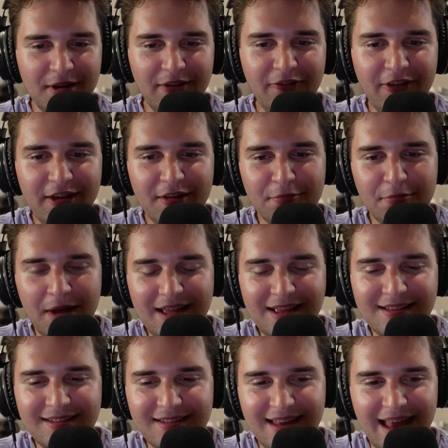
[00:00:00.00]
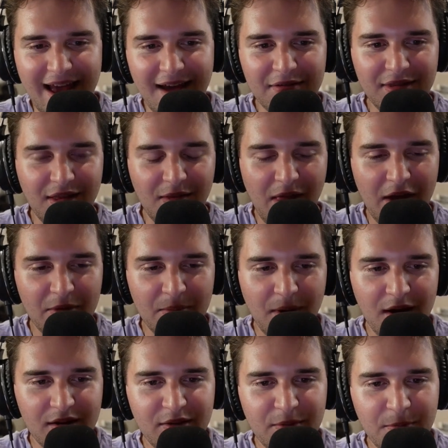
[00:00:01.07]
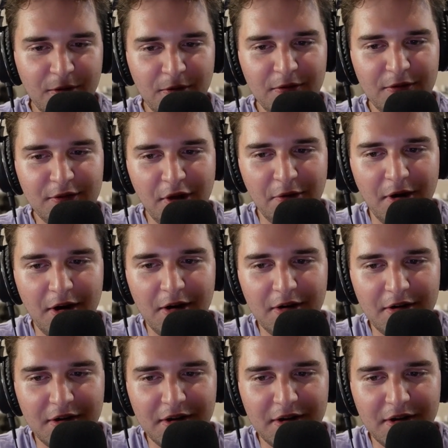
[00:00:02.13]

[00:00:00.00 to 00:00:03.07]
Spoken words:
it weighs down the Letterboxd poll so hard?